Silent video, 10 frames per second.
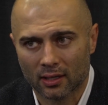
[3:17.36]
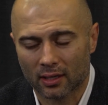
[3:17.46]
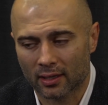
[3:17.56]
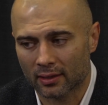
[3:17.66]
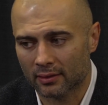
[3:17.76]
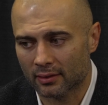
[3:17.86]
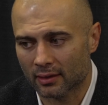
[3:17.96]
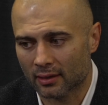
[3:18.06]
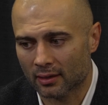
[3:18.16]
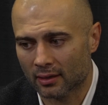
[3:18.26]
and
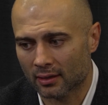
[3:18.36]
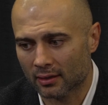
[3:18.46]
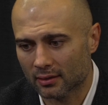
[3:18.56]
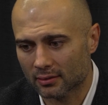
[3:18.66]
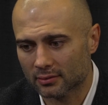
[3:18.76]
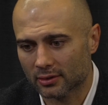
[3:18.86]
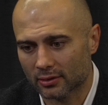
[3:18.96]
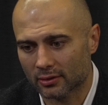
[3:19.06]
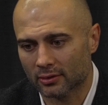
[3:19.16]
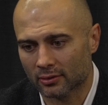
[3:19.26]
uh,
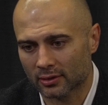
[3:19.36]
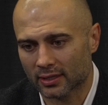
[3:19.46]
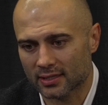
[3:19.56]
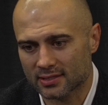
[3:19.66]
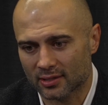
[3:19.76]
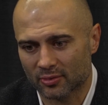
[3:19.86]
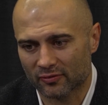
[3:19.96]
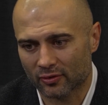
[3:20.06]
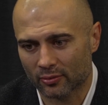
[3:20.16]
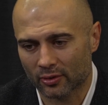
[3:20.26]
you know, like I said
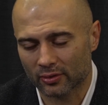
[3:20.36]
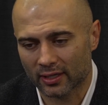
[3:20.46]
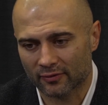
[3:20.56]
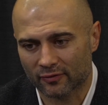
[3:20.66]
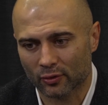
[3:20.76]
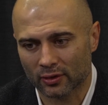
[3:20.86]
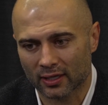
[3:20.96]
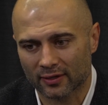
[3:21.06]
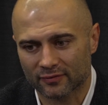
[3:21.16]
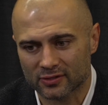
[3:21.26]
before, we only have four
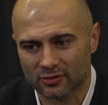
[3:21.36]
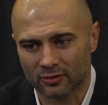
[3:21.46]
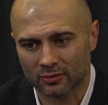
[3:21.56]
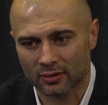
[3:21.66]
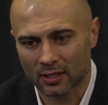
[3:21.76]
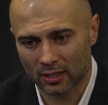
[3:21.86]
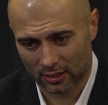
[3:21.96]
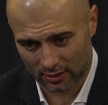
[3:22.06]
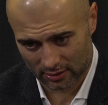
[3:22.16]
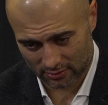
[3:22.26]
left, so
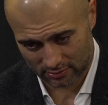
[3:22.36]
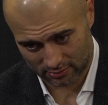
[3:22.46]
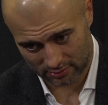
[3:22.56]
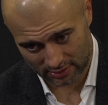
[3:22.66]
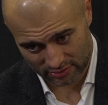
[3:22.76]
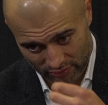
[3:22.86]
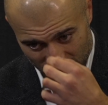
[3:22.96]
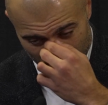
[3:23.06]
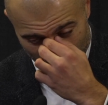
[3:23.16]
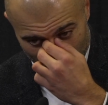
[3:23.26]
it's really
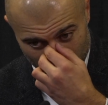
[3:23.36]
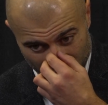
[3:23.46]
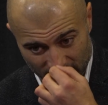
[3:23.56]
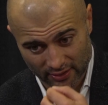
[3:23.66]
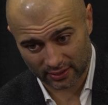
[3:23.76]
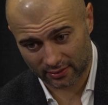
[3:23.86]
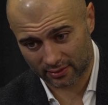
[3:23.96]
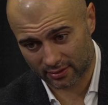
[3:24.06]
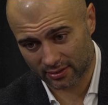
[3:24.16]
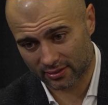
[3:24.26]
important tonight
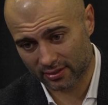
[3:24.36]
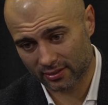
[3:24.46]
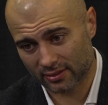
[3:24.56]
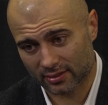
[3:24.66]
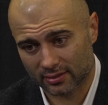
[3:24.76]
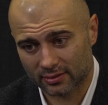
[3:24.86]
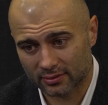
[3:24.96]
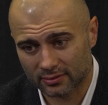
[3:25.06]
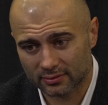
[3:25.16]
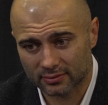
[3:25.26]
to. to
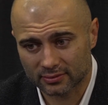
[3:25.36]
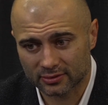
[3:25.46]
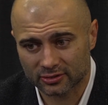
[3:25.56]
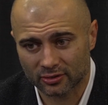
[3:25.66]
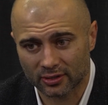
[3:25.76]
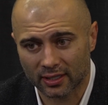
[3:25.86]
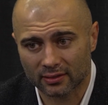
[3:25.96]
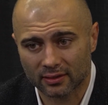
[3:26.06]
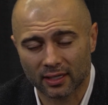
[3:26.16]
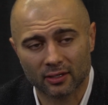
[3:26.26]
to sort of get,
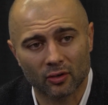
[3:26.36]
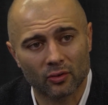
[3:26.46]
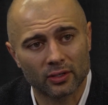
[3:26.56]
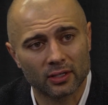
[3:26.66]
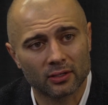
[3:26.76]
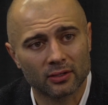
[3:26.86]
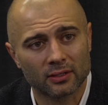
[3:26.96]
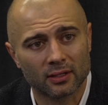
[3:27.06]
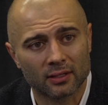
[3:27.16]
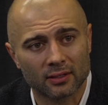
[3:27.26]
get going here
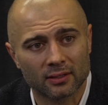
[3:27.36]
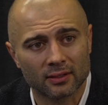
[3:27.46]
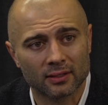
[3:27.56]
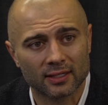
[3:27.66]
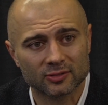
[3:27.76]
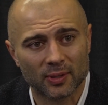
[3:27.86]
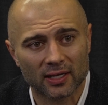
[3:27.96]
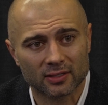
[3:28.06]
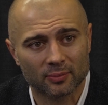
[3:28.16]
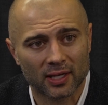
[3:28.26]
and, and then the next
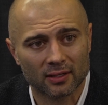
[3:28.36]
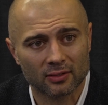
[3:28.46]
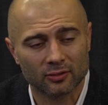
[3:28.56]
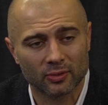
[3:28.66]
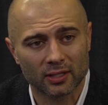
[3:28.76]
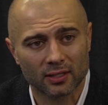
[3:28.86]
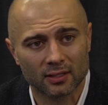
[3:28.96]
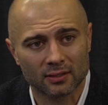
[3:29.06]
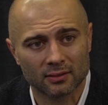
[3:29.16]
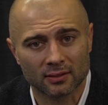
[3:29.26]
back to back on the
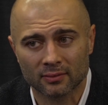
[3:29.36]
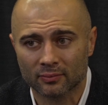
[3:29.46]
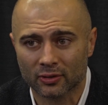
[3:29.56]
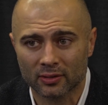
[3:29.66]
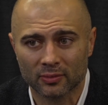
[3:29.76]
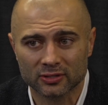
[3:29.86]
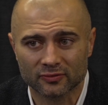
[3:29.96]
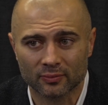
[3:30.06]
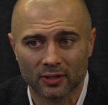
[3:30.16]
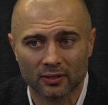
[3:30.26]
weekend and then pretty much
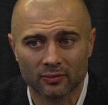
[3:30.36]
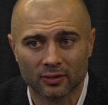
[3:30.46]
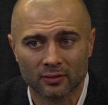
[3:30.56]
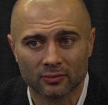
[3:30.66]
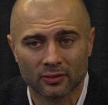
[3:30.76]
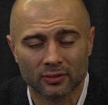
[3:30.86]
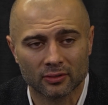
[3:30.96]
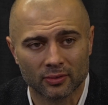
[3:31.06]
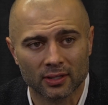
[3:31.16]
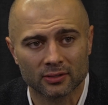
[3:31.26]
from there we're we're into
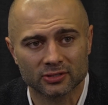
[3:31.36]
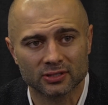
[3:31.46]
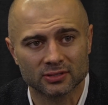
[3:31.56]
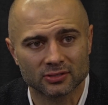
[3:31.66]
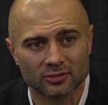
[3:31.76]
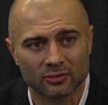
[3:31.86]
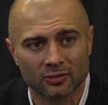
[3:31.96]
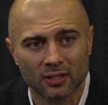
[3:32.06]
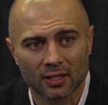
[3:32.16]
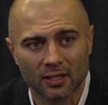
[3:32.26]
the regular season so
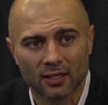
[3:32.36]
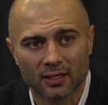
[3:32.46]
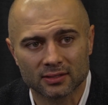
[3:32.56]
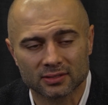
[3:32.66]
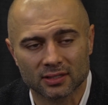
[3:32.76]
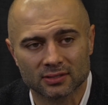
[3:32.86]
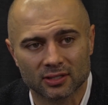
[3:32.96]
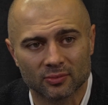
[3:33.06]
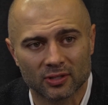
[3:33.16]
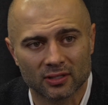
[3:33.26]
it's it's going
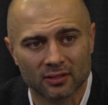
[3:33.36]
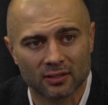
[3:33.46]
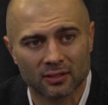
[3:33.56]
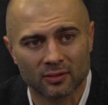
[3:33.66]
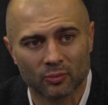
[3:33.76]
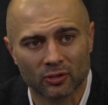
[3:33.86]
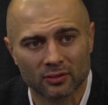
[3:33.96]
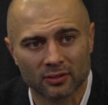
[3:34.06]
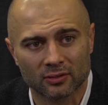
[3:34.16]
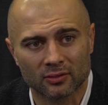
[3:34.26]
to be a, an important
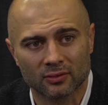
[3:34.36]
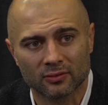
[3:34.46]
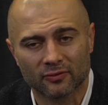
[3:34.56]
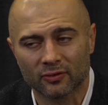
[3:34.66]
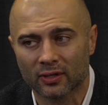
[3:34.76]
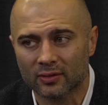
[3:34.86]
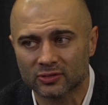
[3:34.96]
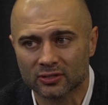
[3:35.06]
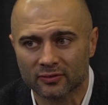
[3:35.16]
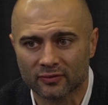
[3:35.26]
little few games
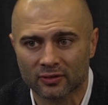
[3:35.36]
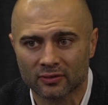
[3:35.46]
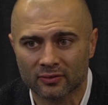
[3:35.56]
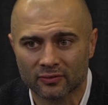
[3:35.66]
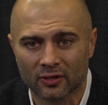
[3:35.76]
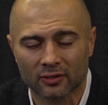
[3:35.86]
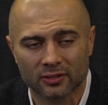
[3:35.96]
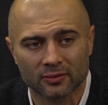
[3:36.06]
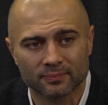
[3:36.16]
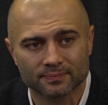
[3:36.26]
here for for our
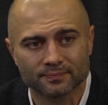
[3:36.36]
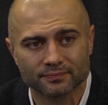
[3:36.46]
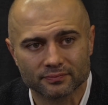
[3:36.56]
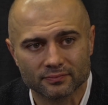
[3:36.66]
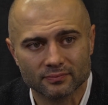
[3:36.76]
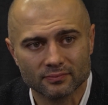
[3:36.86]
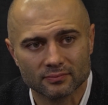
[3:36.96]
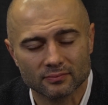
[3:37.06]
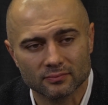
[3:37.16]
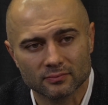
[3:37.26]
team. What's the
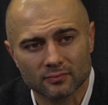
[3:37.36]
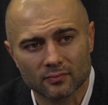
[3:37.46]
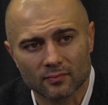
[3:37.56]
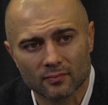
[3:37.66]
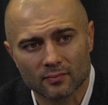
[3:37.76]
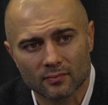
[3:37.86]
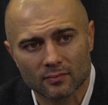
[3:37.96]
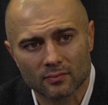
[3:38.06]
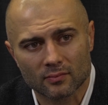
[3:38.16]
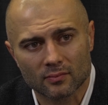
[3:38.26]
adjustment been like for you
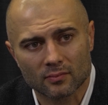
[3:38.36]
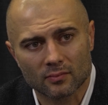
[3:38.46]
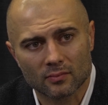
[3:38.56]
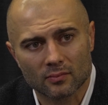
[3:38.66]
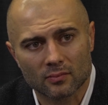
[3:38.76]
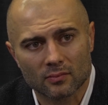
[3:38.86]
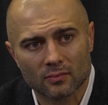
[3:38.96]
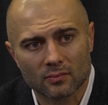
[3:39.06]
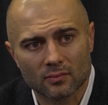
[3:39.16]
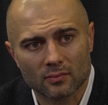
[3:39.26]
after being
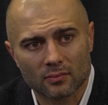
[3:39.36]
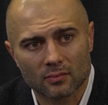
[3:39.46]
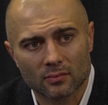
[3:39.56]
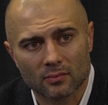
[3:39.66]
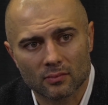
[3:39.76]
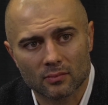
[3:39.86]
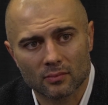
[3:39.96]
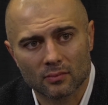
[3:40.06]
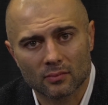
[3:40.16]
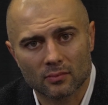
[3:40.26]
in one place for so
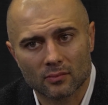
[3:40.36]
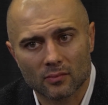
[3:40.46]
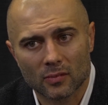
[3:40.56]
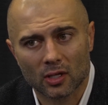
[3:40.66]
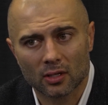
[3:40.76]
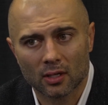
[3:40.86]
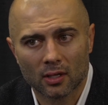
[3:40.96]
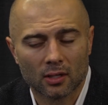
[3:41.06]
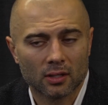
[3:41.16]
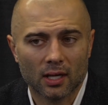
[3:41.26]
long?
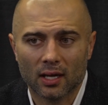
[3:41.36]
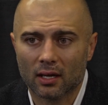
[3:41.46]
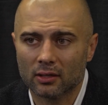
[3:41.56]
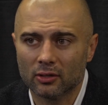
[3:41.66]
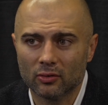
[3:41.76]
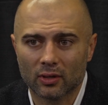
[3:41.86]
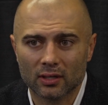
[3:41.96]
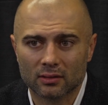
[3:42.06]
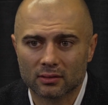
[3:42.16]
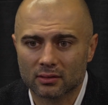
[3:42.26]
Yeah, you know
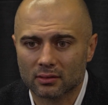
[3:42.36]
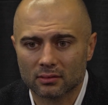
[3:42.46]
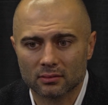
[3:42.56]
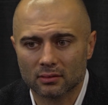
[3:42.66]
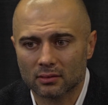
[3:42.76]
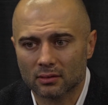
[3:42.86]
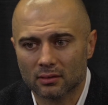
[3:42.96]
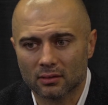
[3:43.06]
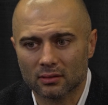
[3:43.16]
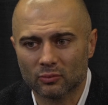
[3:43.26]
what?
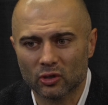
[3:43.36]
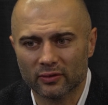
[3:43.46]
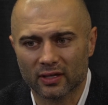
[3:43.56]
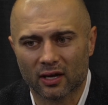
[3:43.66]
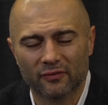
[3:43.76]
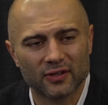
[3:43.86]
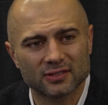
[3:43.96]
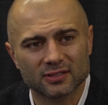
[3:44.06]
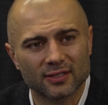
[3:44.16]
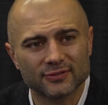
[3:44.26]
Uh, more of the off ice
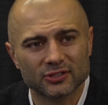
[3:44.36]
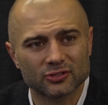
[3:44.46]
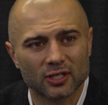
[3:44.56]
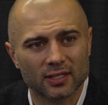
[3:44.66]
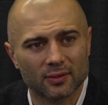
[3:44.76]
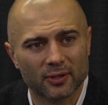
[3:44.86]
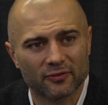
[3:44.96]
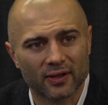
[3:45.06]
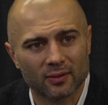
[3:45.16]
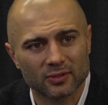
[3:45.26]
stuff, just trying to get my
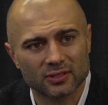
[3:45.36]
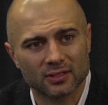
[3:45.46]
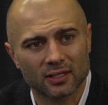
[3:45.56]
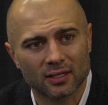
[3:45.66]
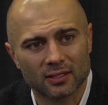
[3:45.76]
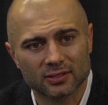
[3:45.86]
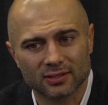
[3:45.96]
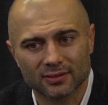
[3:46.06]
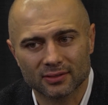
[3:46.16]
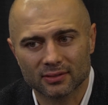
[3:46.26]
family uh,
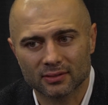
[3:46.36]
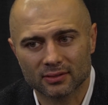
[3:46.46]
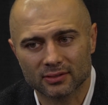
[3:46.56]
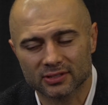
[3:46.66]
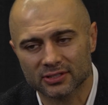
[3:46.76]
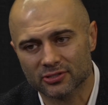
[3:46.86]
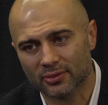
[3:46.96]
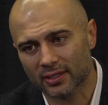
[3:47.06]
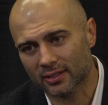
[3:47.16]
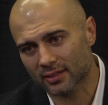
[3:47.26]

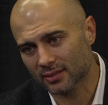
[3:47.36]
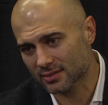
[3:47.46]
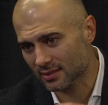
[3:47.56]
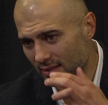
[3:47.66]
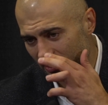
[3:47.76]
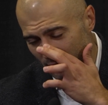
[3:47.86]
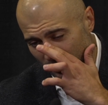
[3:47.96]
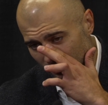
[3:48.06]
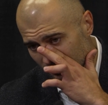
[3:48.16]
situated in the city. But